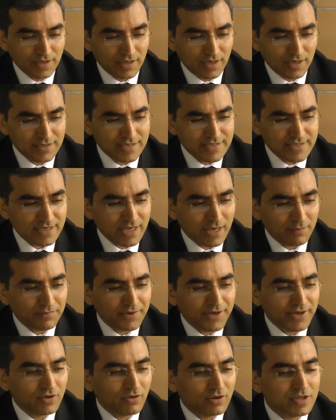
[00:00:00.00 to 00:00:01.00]
This is a
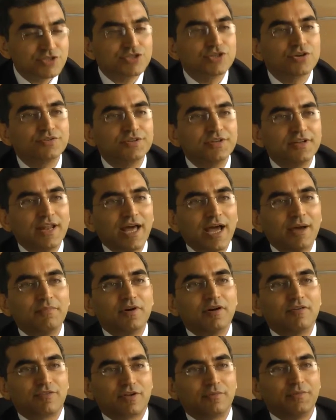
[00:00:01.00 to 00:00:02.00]
company called Jyoti
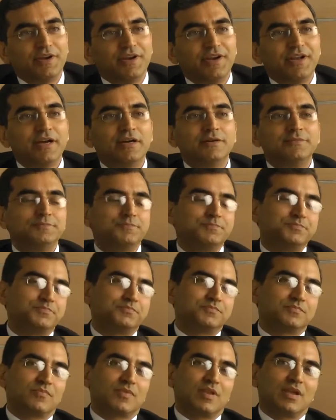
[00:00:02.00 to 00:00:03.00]
Lab from India,
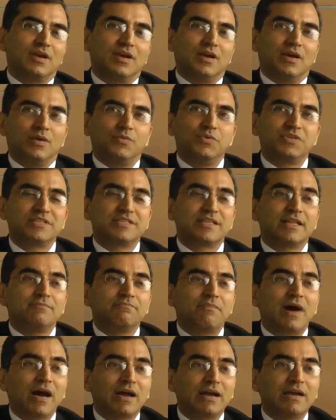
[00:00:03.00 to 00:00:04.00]
which is the
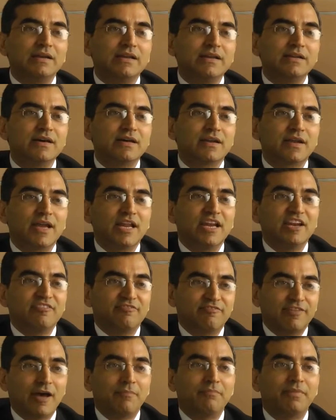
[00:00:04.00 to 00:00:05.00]
market leader in
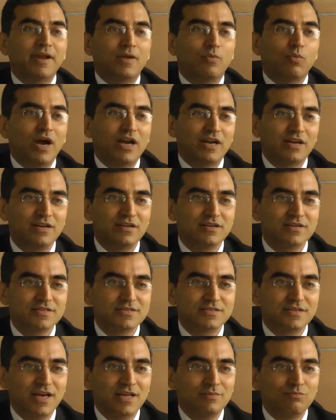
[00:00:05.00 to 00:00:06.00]
fabric
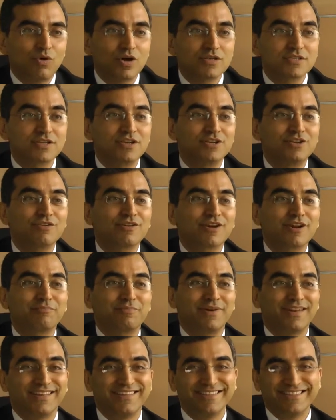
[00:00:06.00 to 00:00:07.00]
whiteners and mosquito
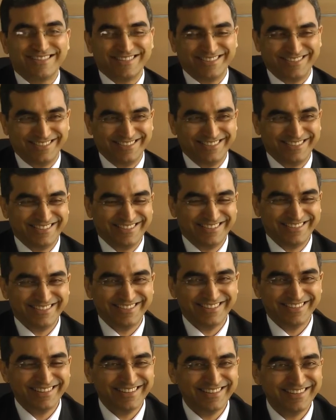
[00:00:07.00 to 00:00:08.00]
repellents.
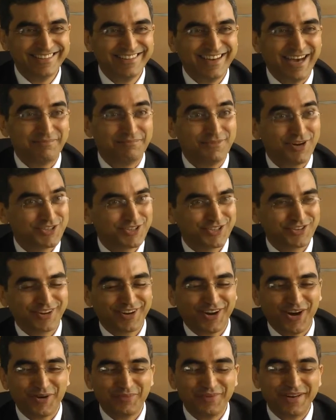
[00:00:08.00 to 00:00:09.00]
I'm not sure
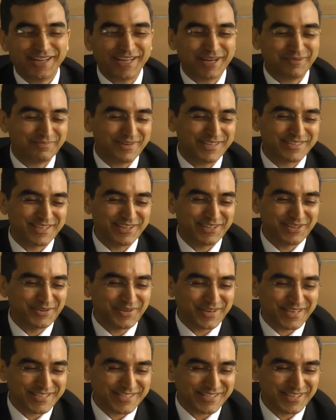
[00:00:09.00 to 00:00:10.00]
how many companies in the
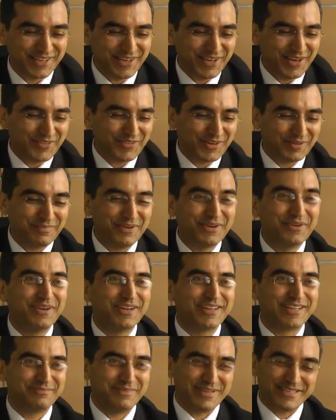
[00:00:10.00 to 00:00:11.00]
US would be
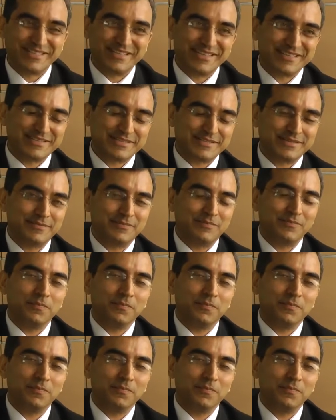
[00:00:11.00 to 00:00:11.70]
doing the business.